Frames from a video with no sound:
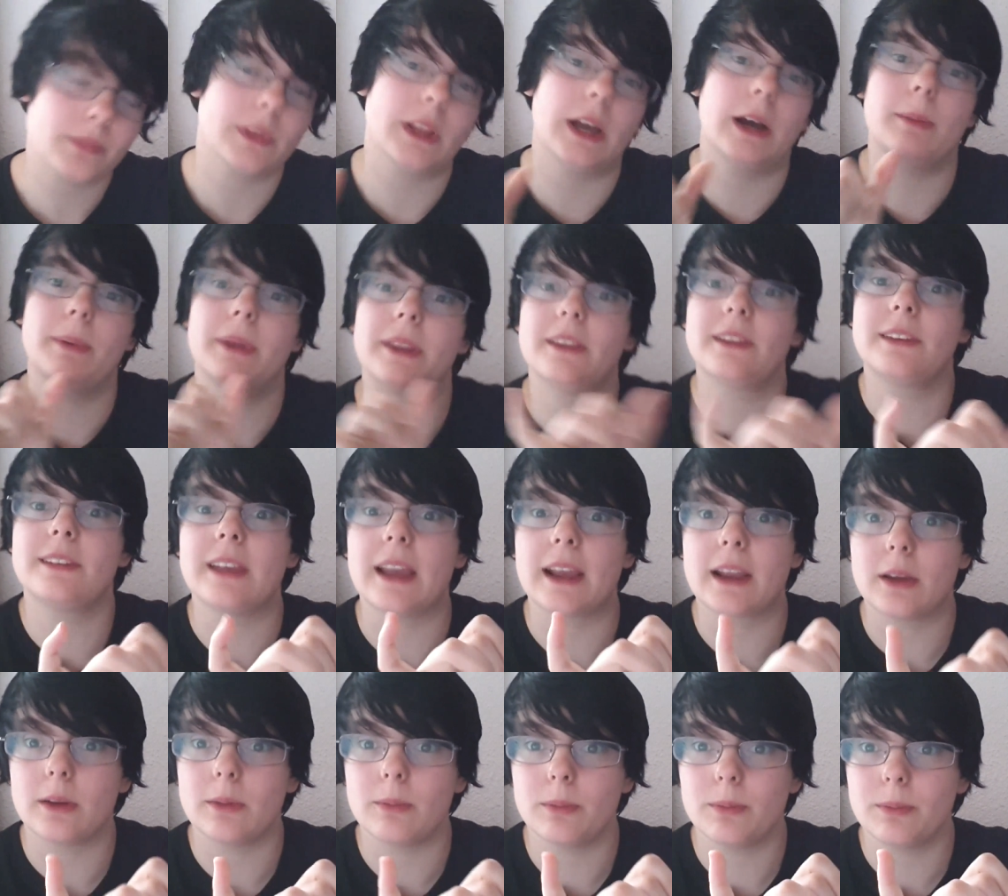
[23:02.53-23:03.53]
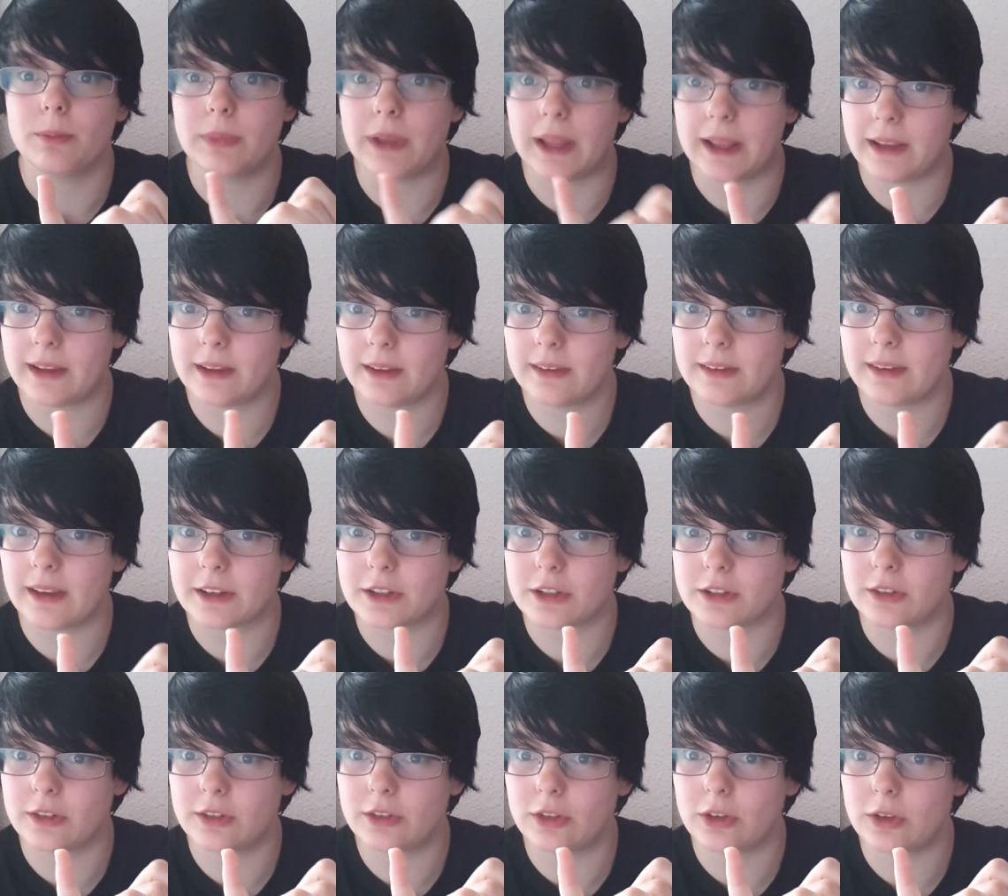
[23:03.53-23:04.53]
That'll be the second like
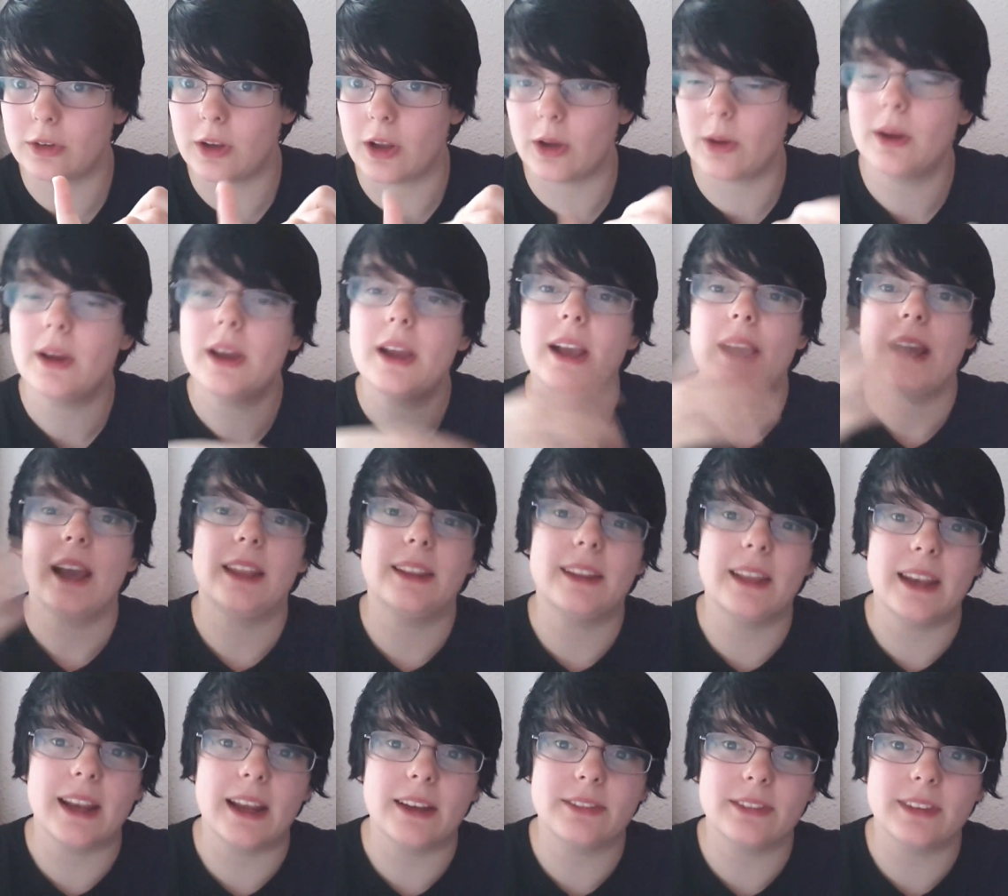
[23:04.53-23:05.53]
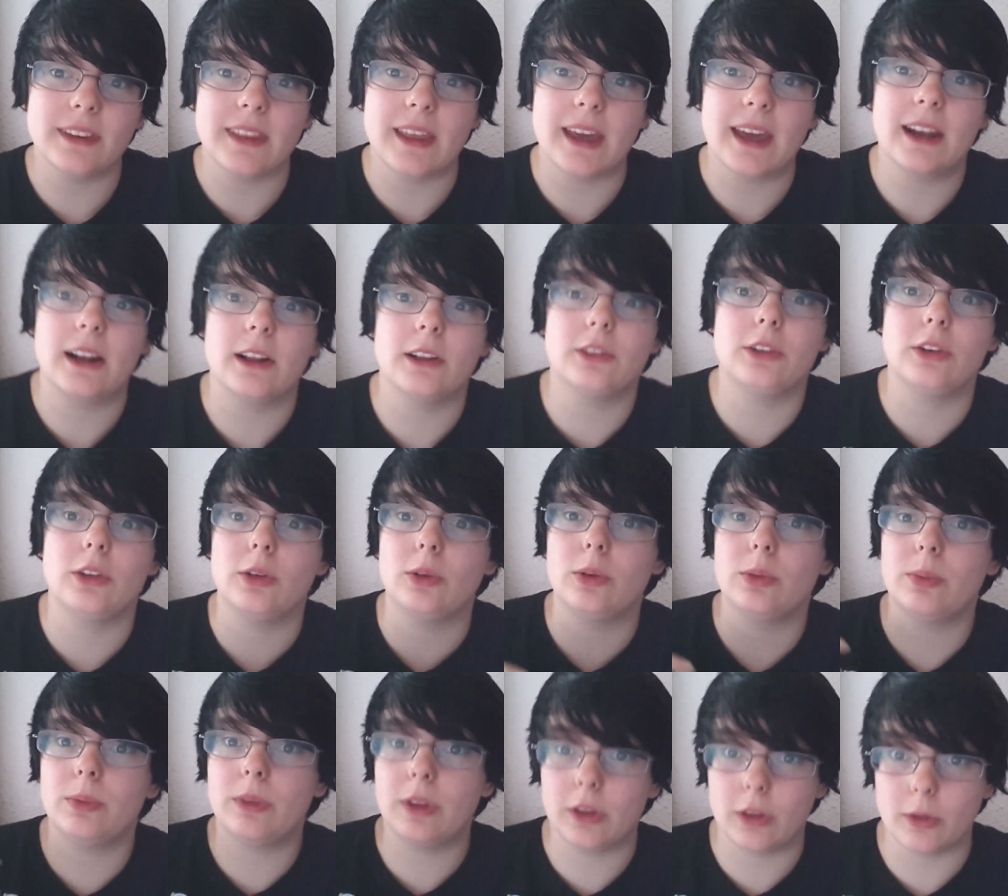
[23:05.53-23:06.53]
section of studio, and then after that I'll
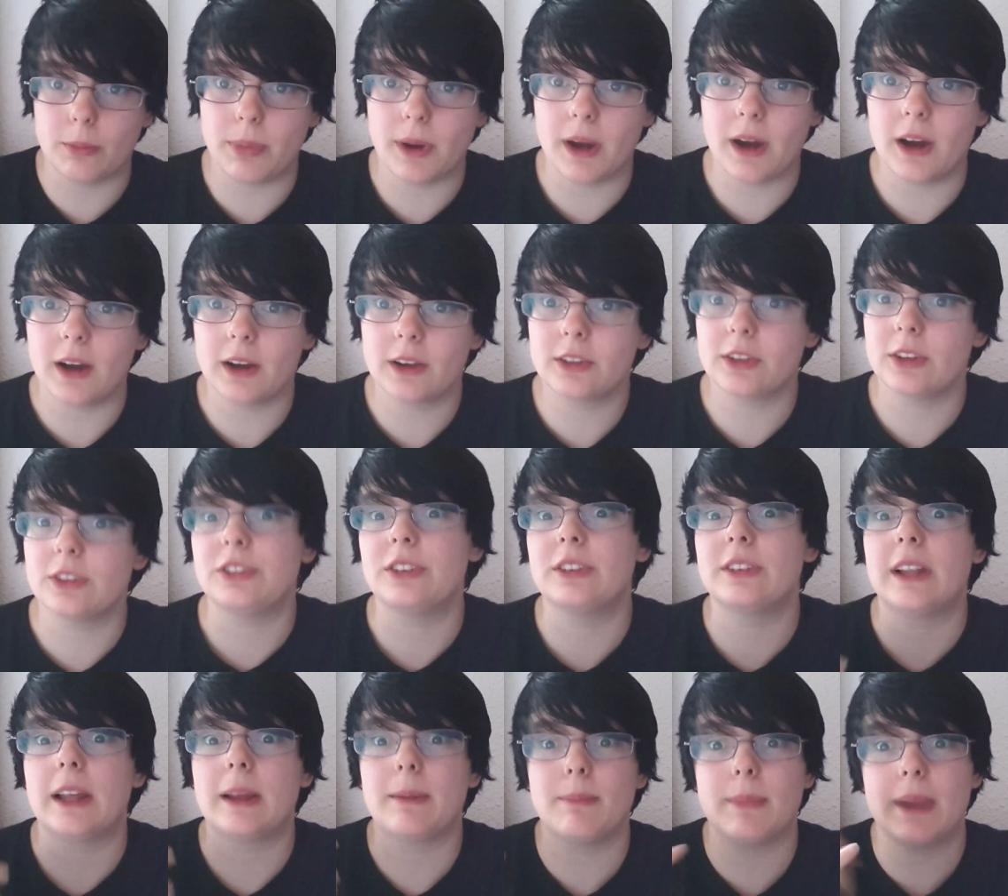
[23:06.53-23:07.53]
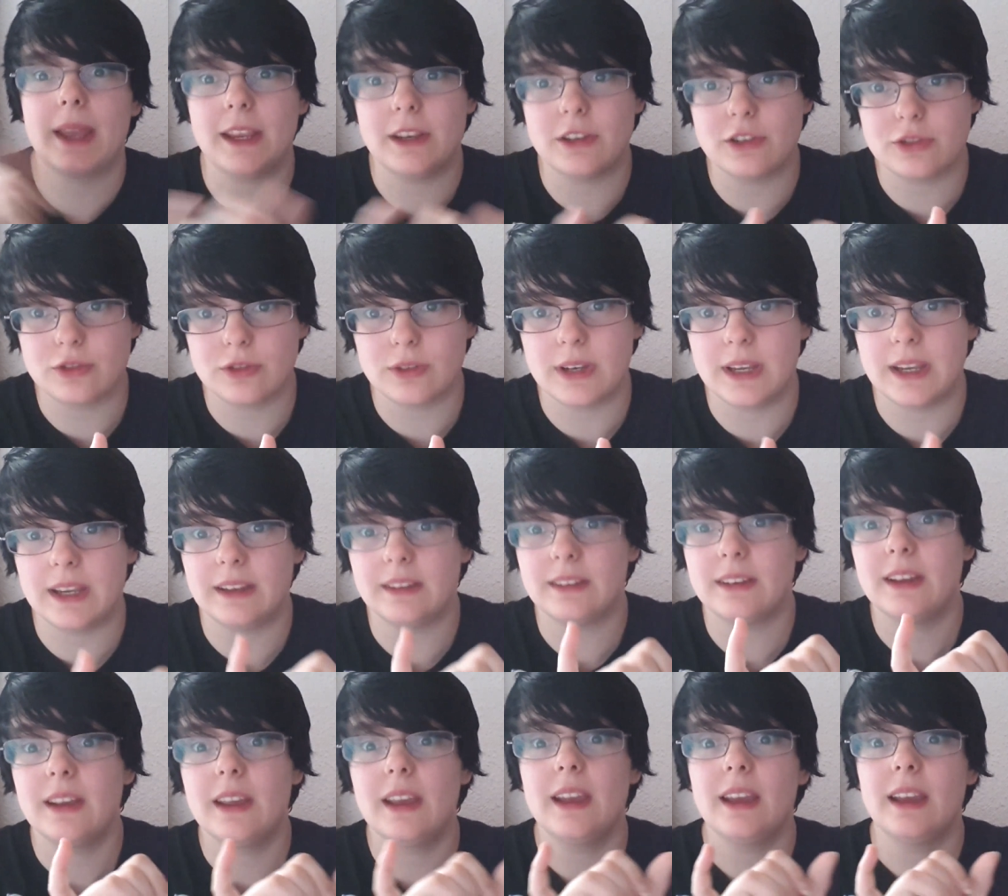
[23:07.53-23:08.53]
do the parks such as like Main
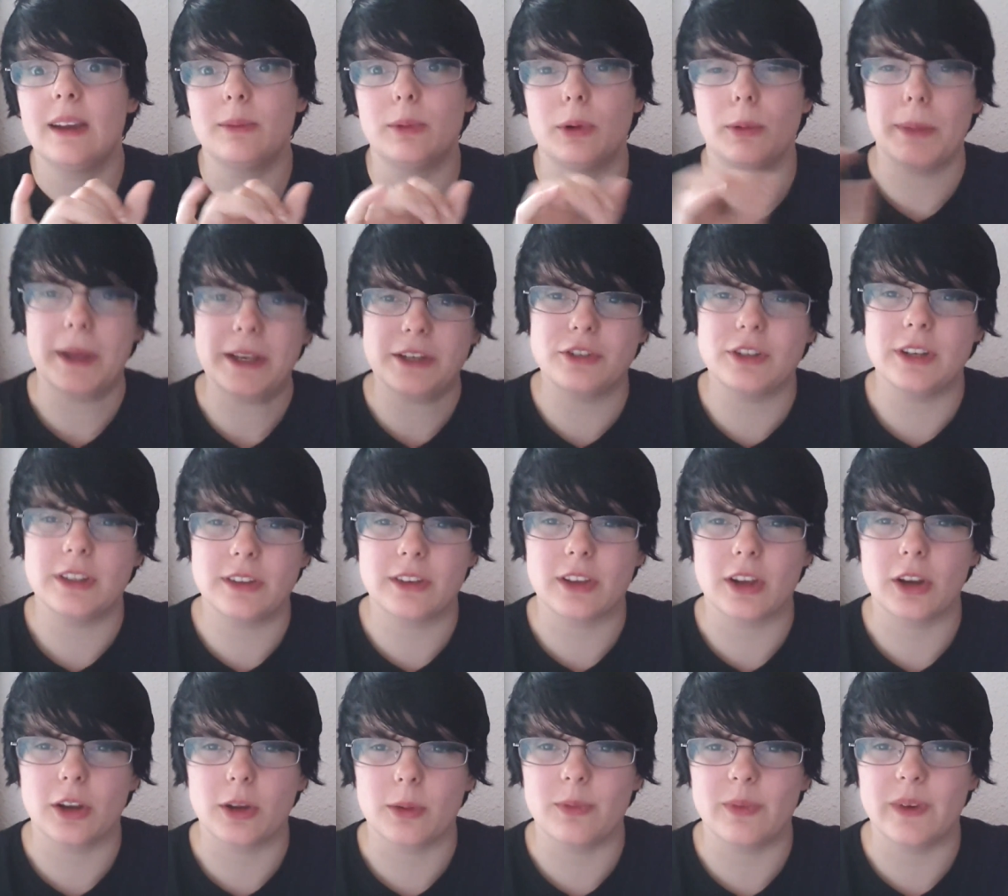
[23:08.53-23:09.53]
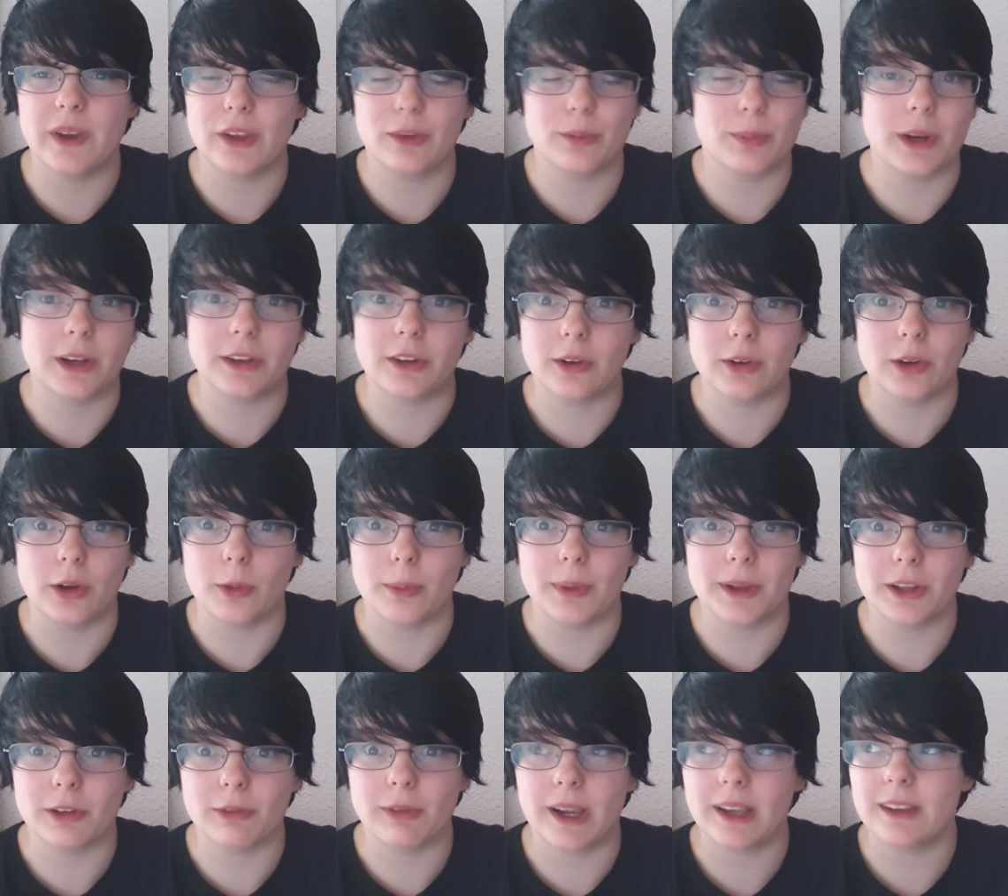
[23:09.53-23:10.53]
Street. Well, Main Street's gonna come first, but I don't know
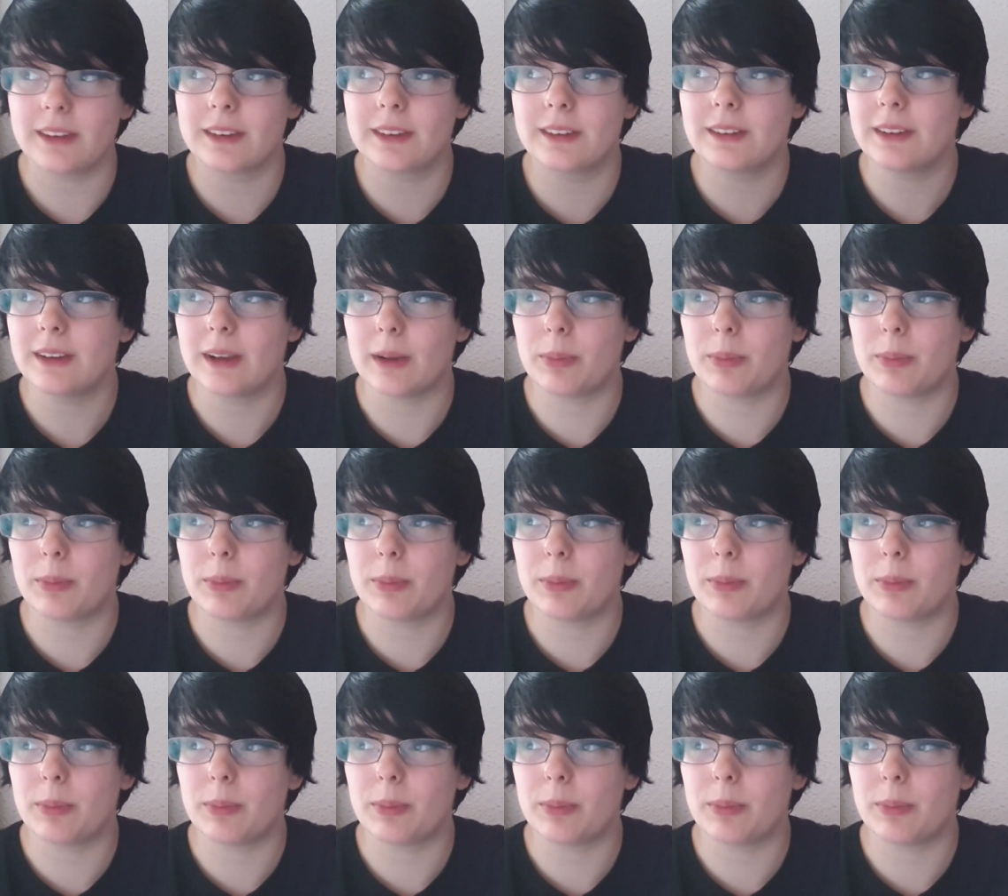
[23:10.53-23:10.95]
about the rest.